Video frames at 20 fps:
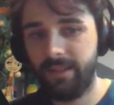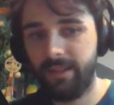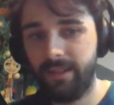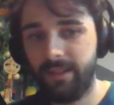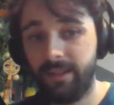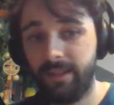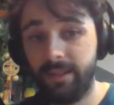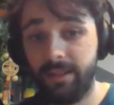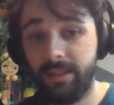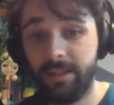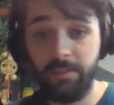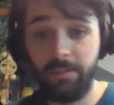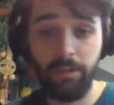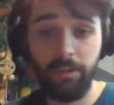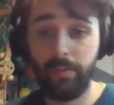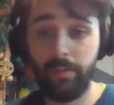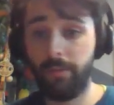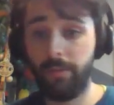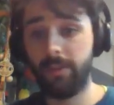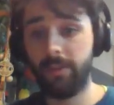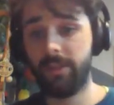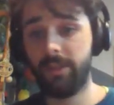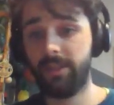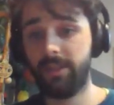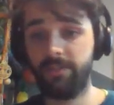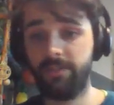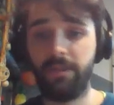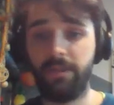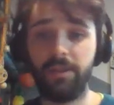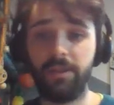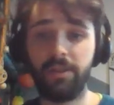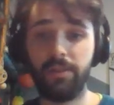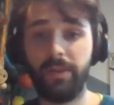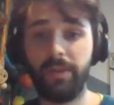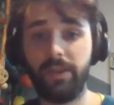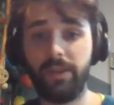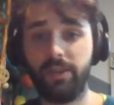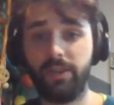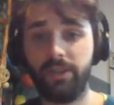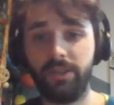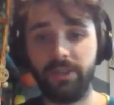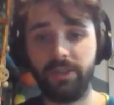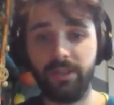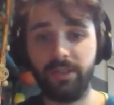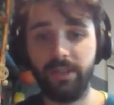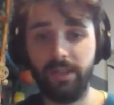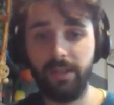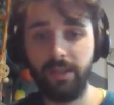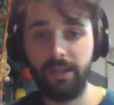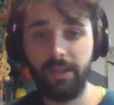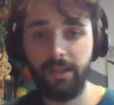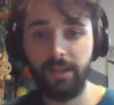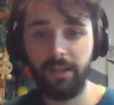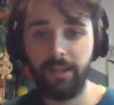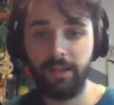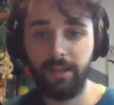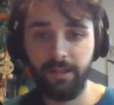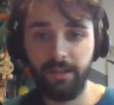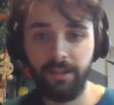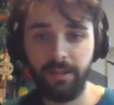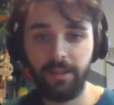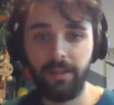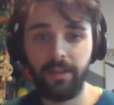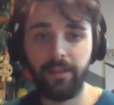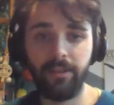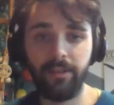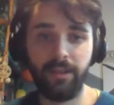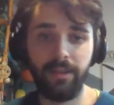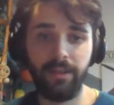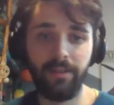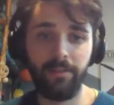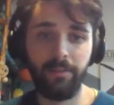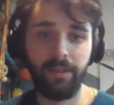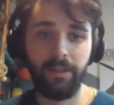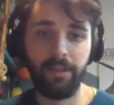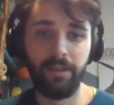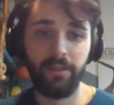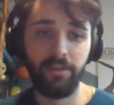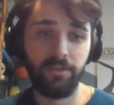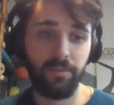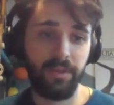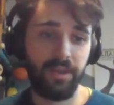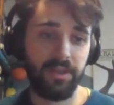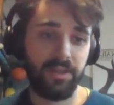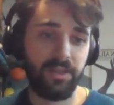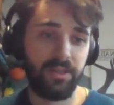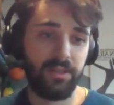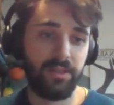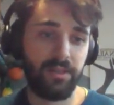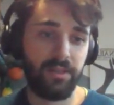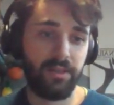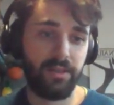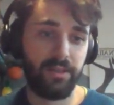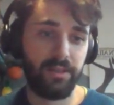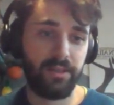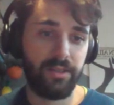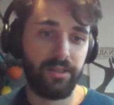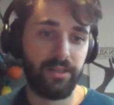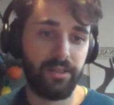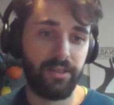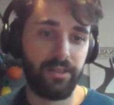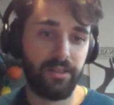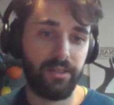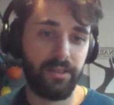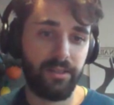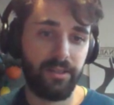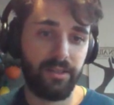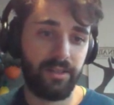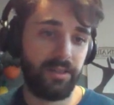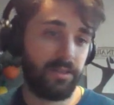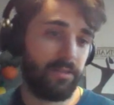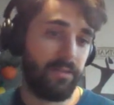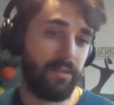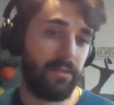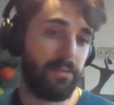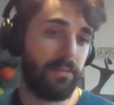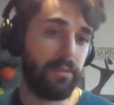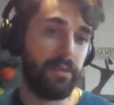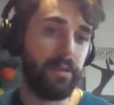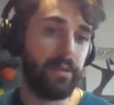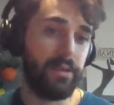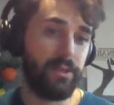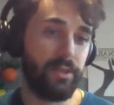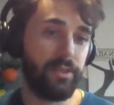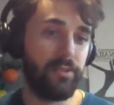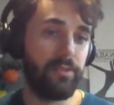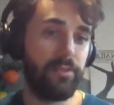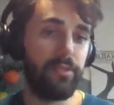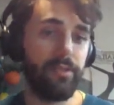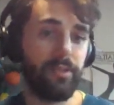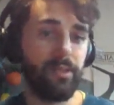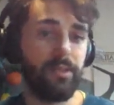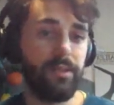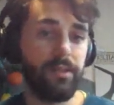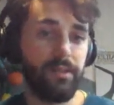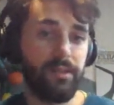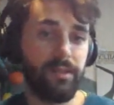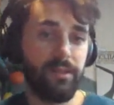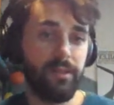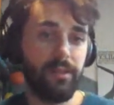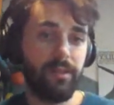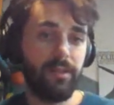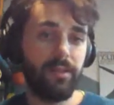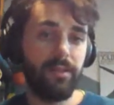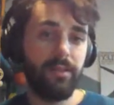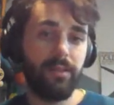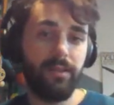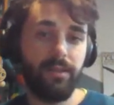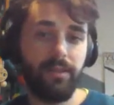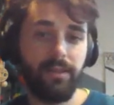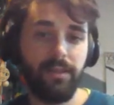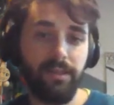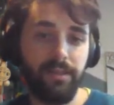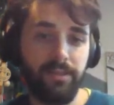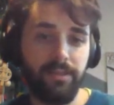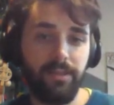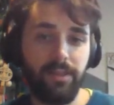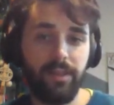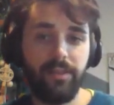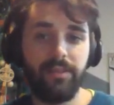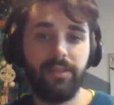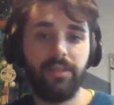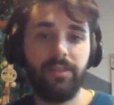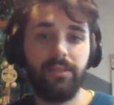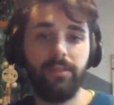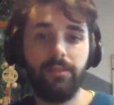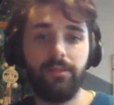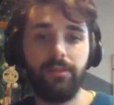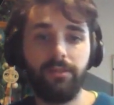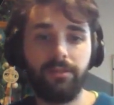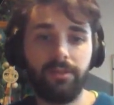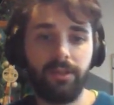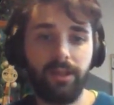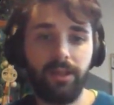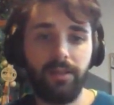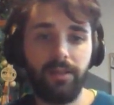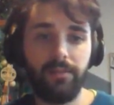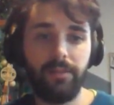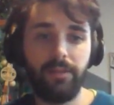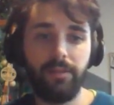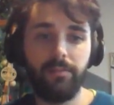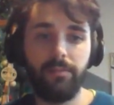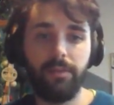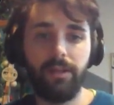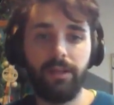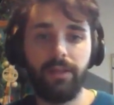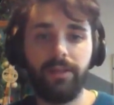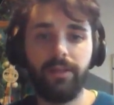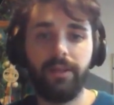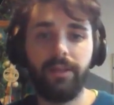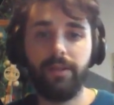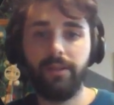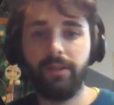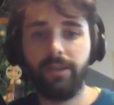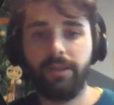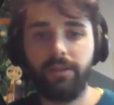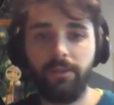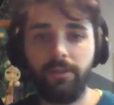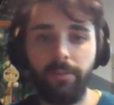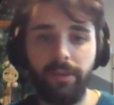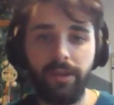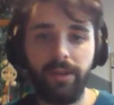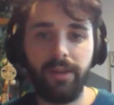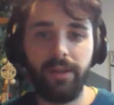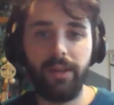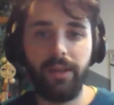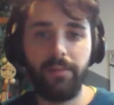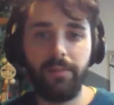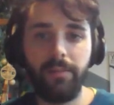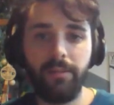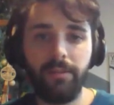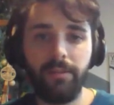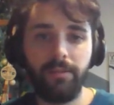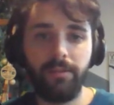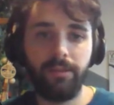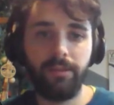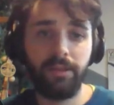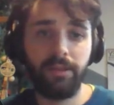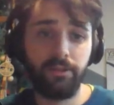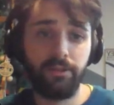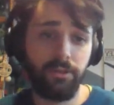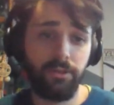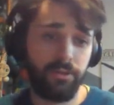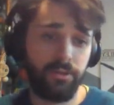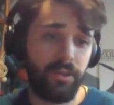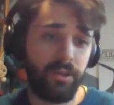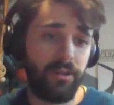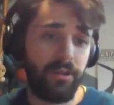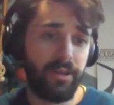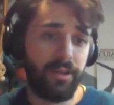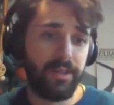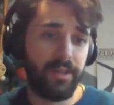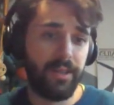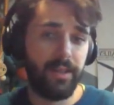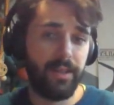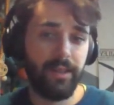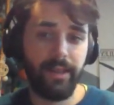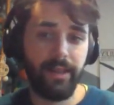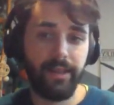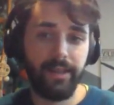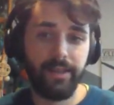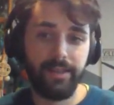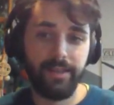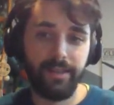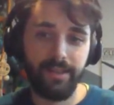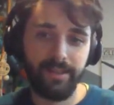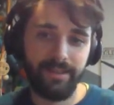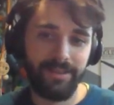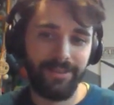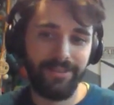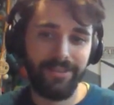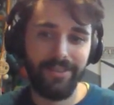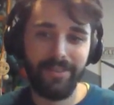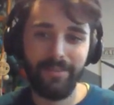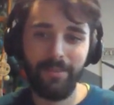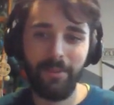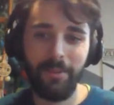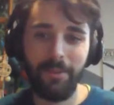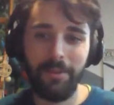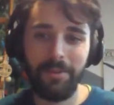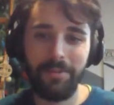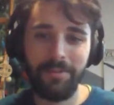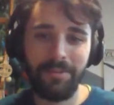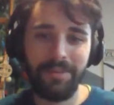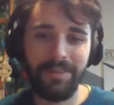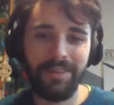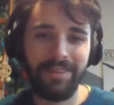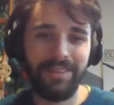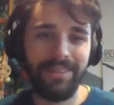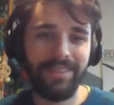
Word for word: uh, it's beautiful, it's very spacious, uh, you have plenty of space and there's it's very pretty just to see. As you can see, you also have the umbrella there. You can open it up. There's also direct sunlight. and not at the moment, but